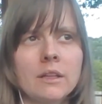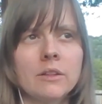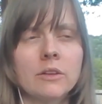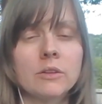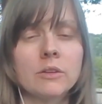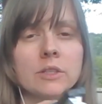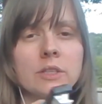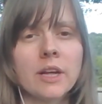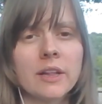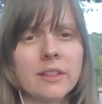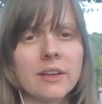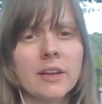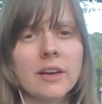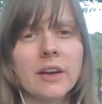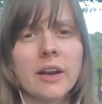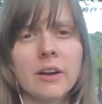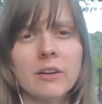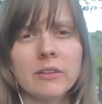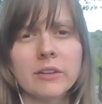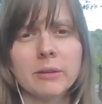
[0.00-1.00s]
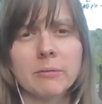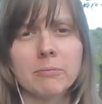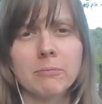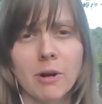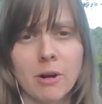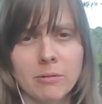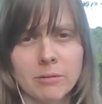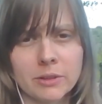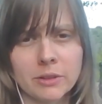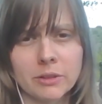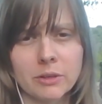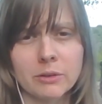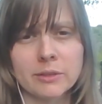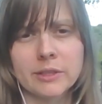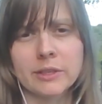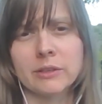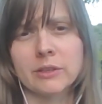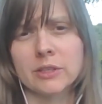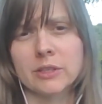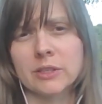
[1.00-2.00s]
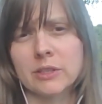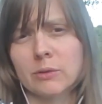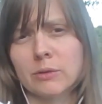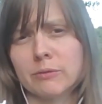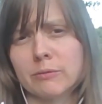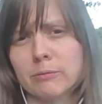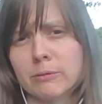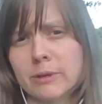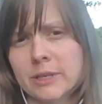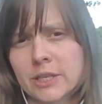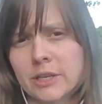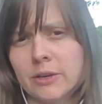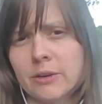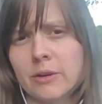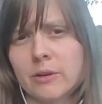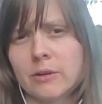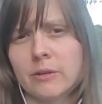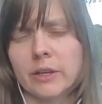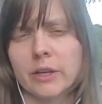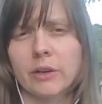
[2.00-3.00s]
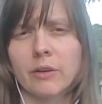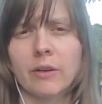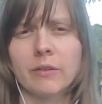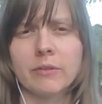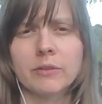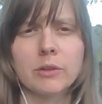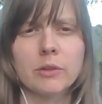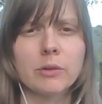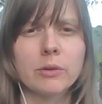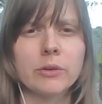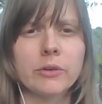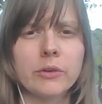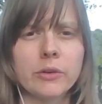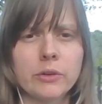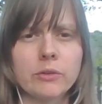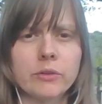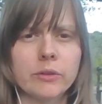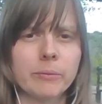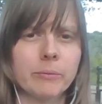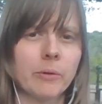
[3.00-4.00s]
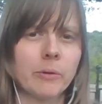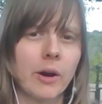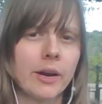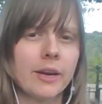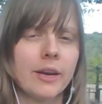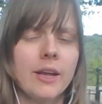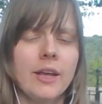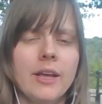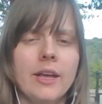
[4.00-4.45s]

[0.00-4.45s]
there's nothing inherently wrong with those. They're just sort of riskier. You have to learn to use them right.